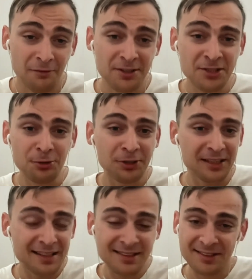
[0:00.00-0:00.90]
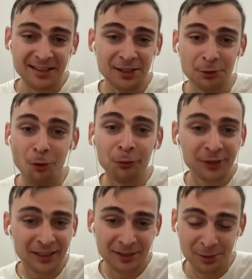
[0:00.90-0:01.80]
This is not necessarily
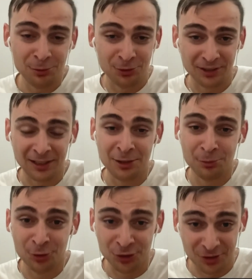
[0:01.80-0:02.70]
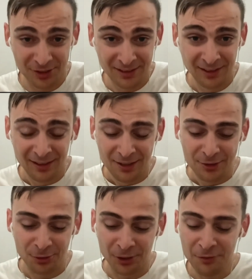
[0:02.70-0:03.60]
code contributions.
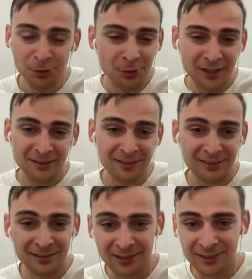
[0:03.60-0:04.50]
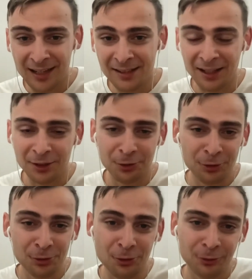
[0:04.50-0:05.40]
So if you can write
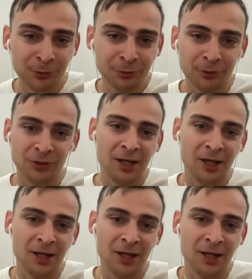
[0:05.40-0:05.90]
Android code or